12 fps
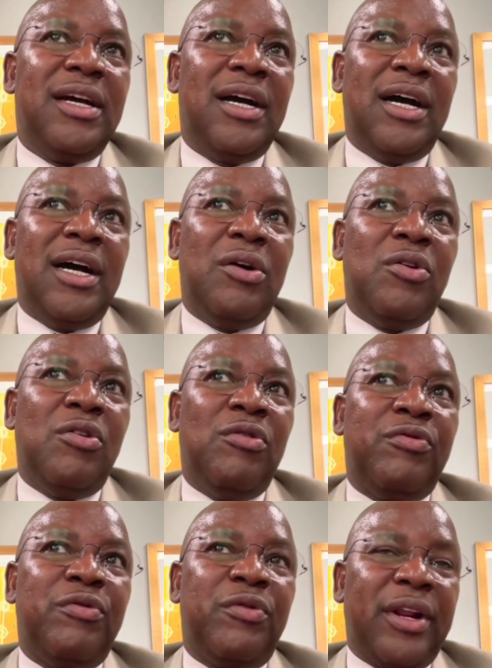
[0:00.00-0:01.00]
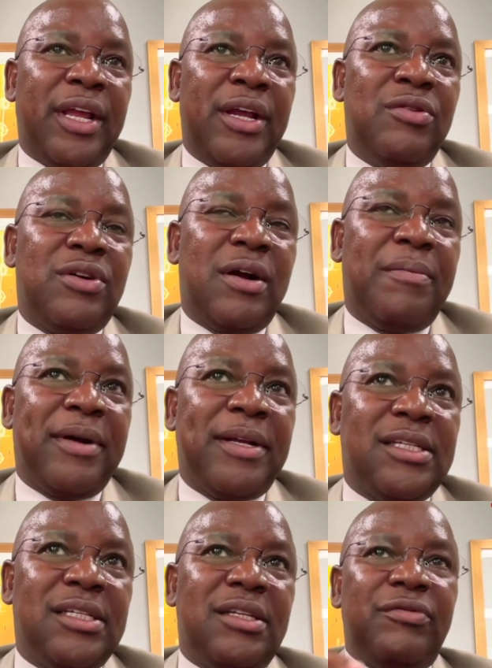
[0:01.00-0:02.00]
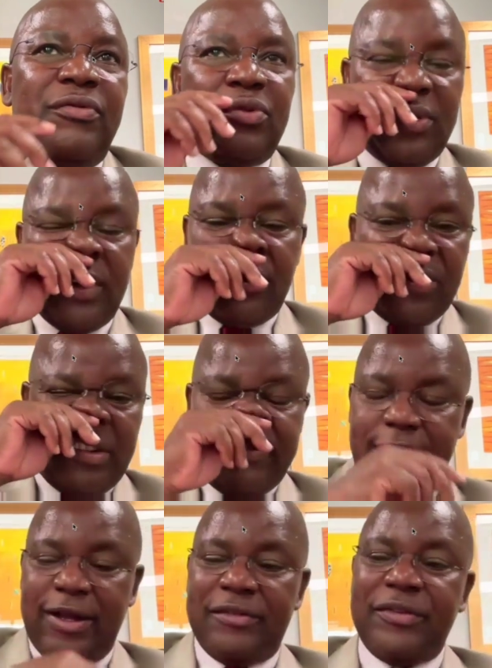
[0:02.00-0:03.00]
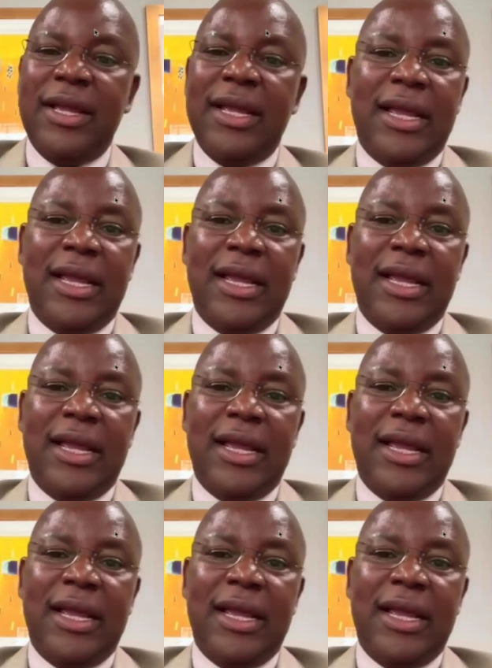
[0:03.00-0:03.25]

of rail capacity for 2025.